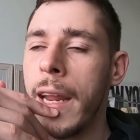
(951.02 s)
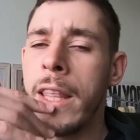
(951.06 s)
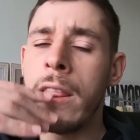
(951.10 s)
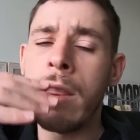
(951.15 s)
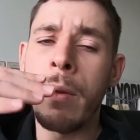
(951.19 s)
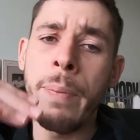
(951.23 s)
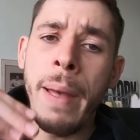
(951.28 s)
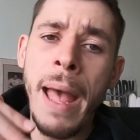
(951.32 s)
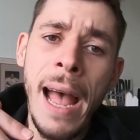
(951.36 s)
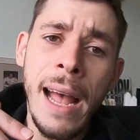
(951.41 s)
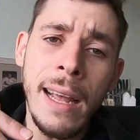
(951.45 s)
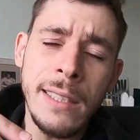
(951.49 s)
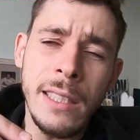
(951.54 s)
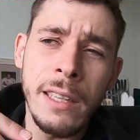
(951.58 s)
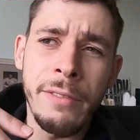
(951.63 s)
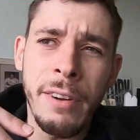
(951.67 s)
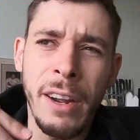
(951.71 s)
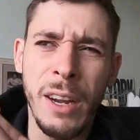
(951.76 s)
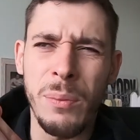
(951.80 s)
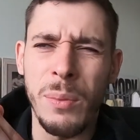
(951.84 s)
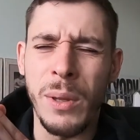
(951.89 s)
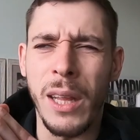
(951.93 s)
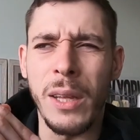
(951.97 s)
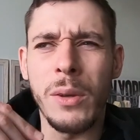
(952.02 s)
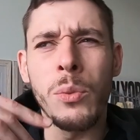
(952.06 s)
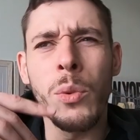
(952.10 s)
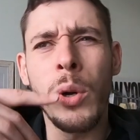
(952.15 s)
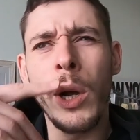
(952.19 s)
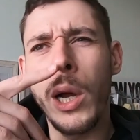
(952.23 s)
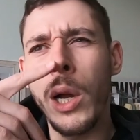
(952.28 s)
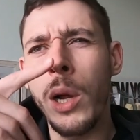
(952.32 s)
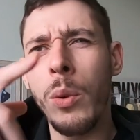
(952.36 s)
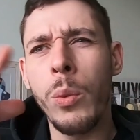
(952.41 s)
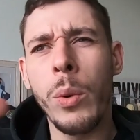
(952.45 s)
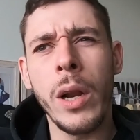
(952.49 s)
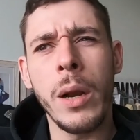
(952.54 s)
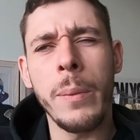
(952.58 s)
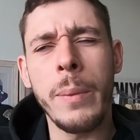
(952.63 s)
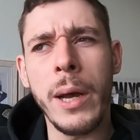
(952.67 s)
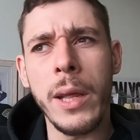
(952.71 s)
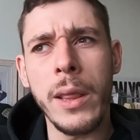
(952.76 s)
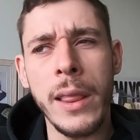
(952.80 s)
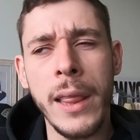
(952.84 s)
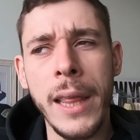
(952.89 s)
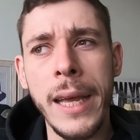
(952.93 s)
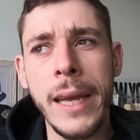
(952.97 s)
in the past, if I'd be like, well, what
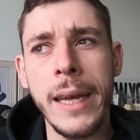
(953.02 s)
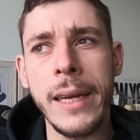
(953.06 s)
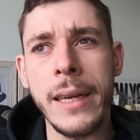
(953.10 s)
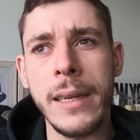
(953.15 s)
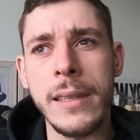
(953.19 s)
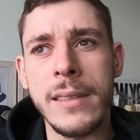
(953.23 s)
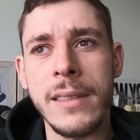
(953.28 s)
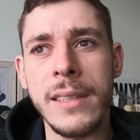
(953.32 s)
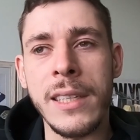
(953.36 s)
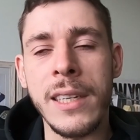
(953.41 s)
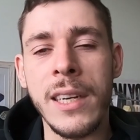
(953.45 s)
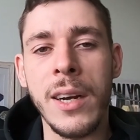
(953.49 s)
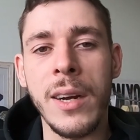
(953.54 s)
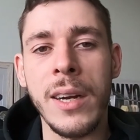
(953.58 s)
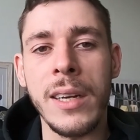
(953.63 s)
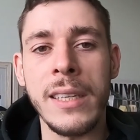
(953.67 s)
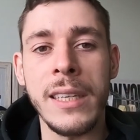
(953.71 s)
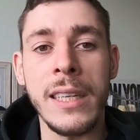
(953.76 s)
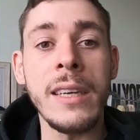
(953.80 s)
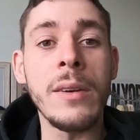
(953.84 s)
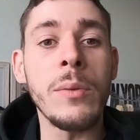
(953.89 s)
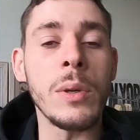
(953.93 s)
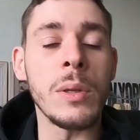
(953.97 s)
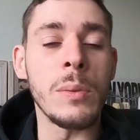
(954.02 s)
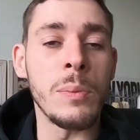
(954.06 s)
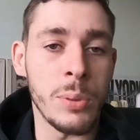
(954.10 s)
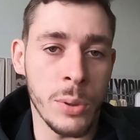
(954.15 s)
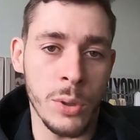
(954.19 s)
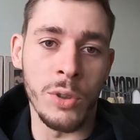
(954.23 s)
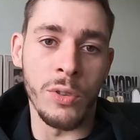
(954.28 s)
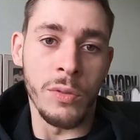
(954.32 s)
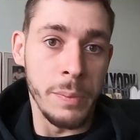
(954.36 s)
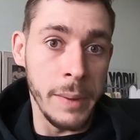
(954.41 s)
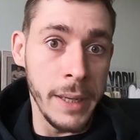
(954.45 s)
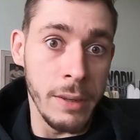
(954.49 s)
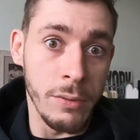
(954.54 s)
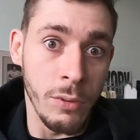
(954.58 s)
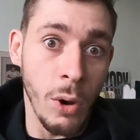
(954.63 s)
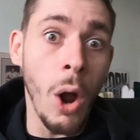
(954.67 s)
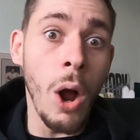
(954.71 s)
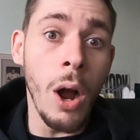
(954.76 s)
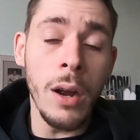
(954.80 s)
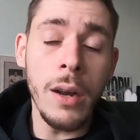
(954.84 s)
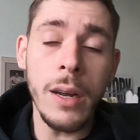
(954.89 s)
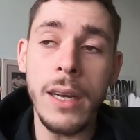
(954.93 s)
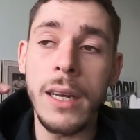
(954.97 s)
about this? You know, and he would prove me
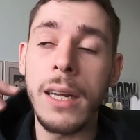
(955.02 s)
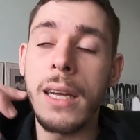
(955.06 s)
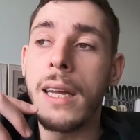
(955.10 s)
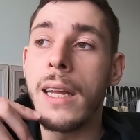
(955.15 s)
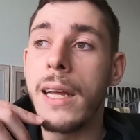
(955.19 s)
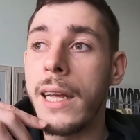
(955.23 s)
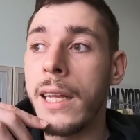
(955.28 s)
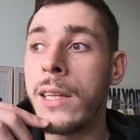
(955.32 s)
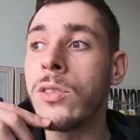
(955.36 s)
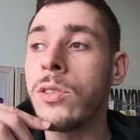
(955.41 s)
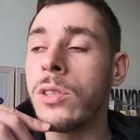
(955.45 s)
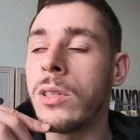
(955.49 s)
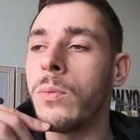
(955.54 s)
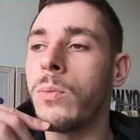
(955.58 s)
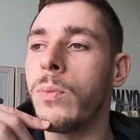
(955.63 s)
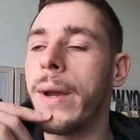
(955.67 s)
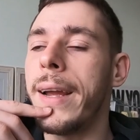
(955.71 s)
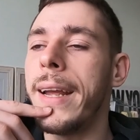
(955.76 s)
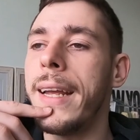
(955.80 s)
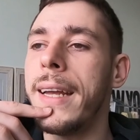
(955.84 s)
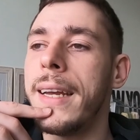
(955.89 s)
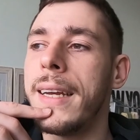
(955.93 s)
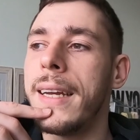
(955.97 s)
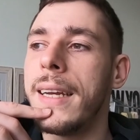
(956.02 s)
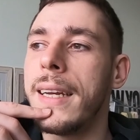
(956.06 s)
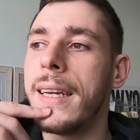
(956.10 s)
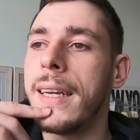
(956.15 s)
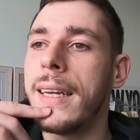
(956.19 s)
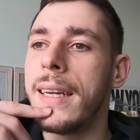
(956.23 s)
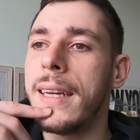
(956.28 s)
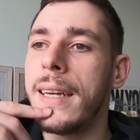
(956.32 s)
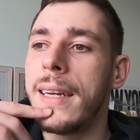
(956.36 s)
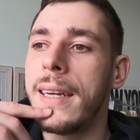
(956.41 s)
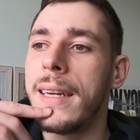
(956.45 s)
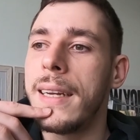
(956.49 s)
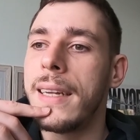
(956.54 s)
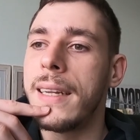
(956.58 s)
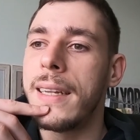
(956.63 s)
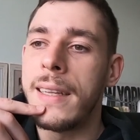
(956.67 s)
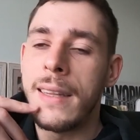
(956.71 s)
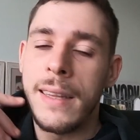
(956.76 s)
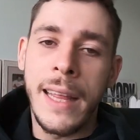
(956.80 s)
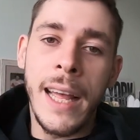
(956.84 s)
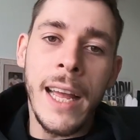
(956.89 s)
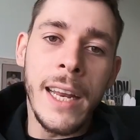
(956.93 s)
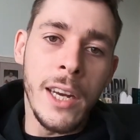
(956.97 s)
wrong in some way,
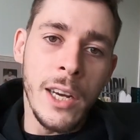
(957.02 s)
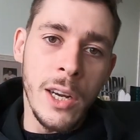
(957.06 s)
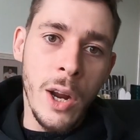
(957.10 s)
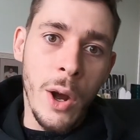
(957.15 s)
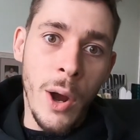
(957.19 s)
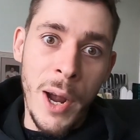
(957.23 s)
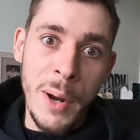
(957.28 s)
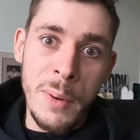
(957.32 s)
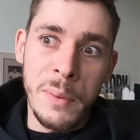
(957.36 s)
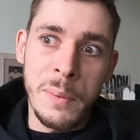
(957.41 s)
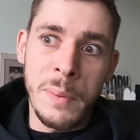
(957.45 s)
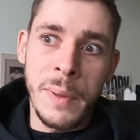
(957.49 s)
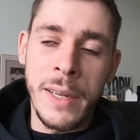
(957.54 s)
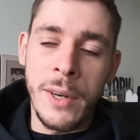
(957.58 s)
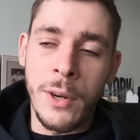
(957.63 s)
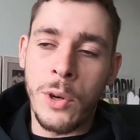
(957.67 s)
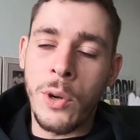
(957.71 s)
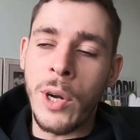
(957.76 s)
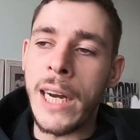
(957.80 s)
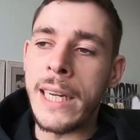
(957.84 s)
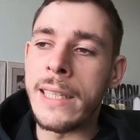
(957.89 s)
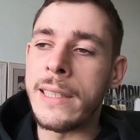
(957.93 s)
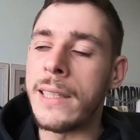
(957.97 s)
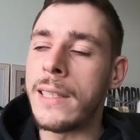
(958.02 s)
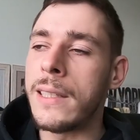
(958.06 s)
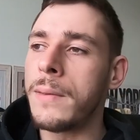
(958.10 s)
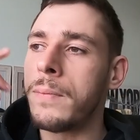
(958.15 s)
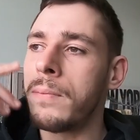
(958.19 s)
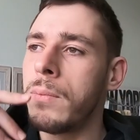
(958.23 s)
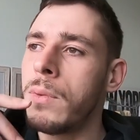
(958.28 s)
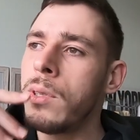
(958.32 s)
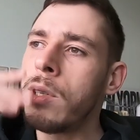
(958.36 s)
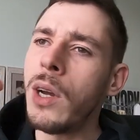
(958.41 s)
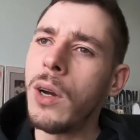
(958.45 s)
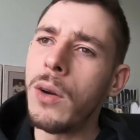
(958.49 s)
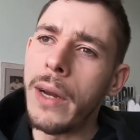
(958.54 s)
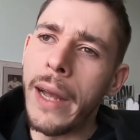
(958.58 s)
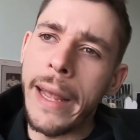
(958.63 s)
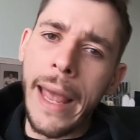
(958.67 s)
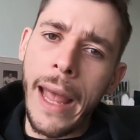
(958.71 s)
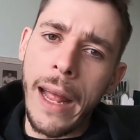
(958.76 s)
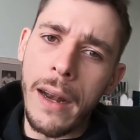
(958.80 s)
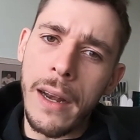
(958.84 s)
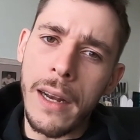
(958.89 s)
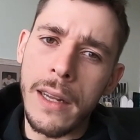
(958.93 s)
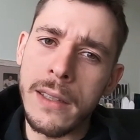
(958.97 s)
then, you know, I would be in a crisis. So
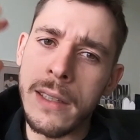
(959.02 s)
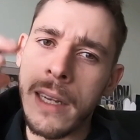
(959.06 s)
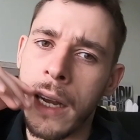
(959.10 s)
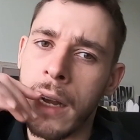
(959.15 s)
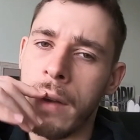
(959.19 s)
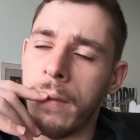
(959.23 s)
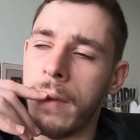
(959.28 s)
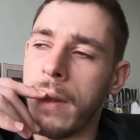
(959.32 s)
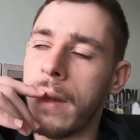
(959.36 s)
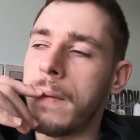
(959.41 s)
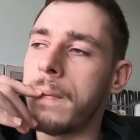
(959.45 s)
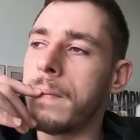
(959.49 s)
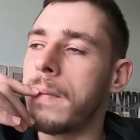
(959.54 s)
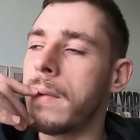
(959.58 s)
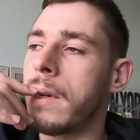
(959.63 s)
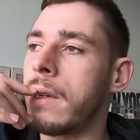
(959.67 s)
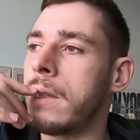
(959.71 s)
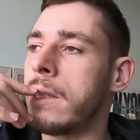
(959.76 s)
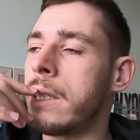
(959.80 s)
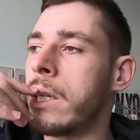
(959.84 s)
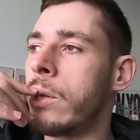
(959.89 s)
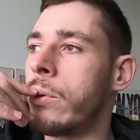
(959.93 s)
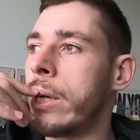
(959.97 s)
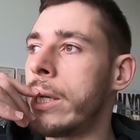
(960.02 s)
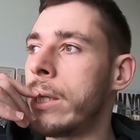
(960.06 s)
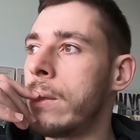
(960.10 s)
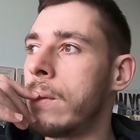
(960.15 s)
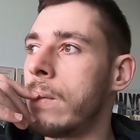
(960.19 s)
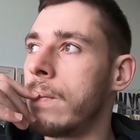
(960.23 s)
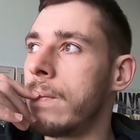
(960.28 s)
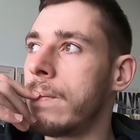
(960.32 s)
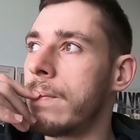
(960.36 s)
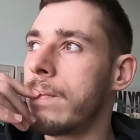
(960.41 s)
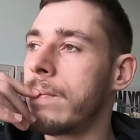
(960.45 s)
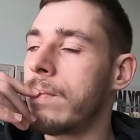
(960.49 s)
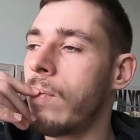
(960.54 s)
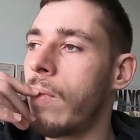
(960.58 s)
again, it's kind of a consideration.